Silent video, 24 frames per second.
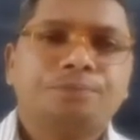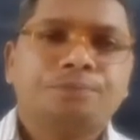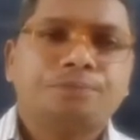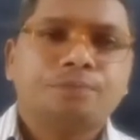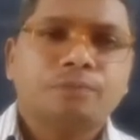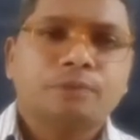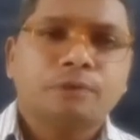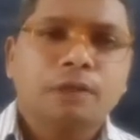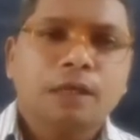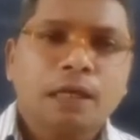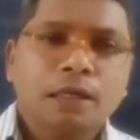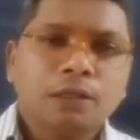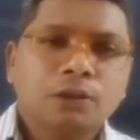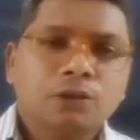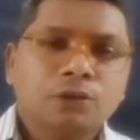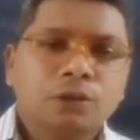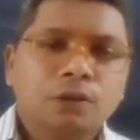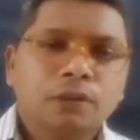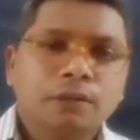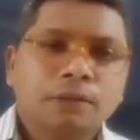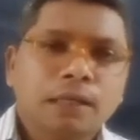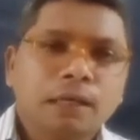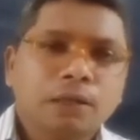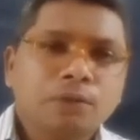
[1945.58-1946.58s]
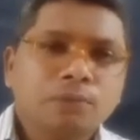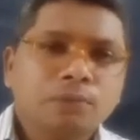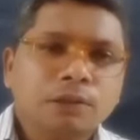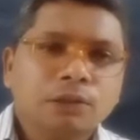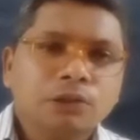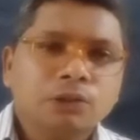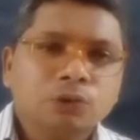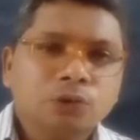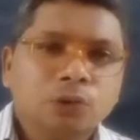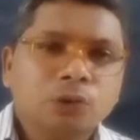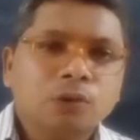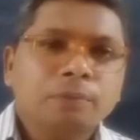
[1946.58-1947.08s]
Actually, that was
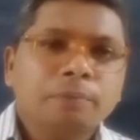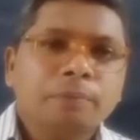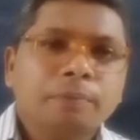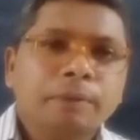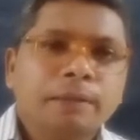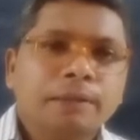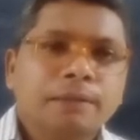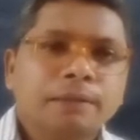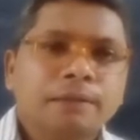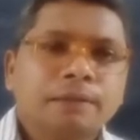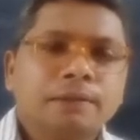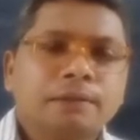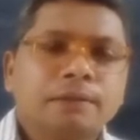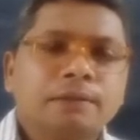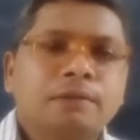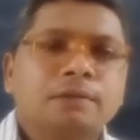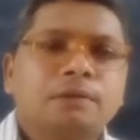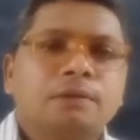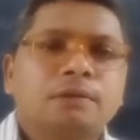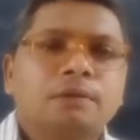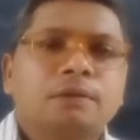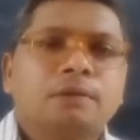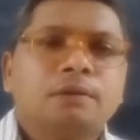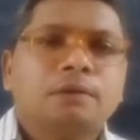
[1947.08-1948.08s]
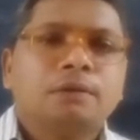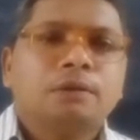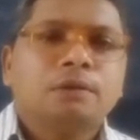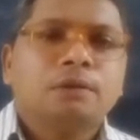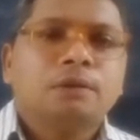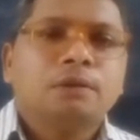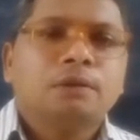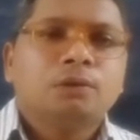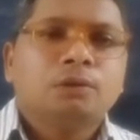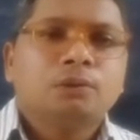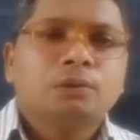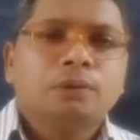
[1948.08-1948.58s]
not matter
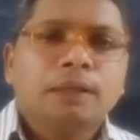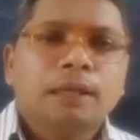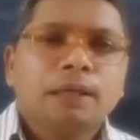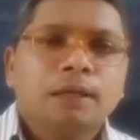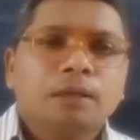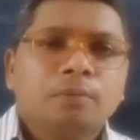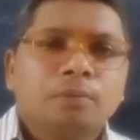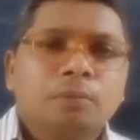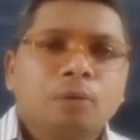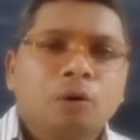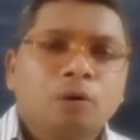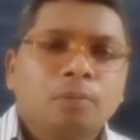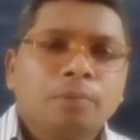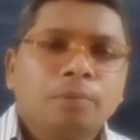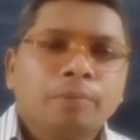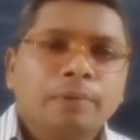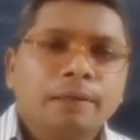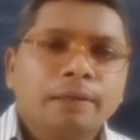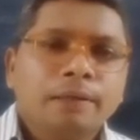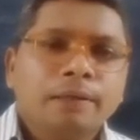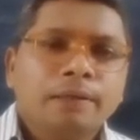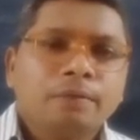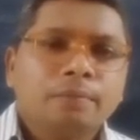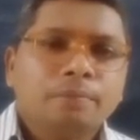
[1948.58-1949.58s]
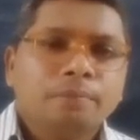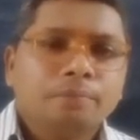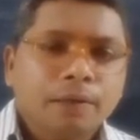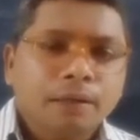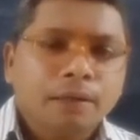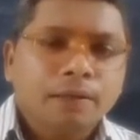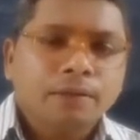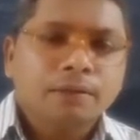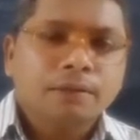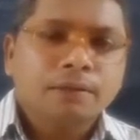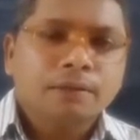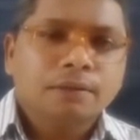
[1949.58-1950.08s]
to take more money,
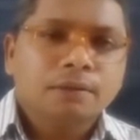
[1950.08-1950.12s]
but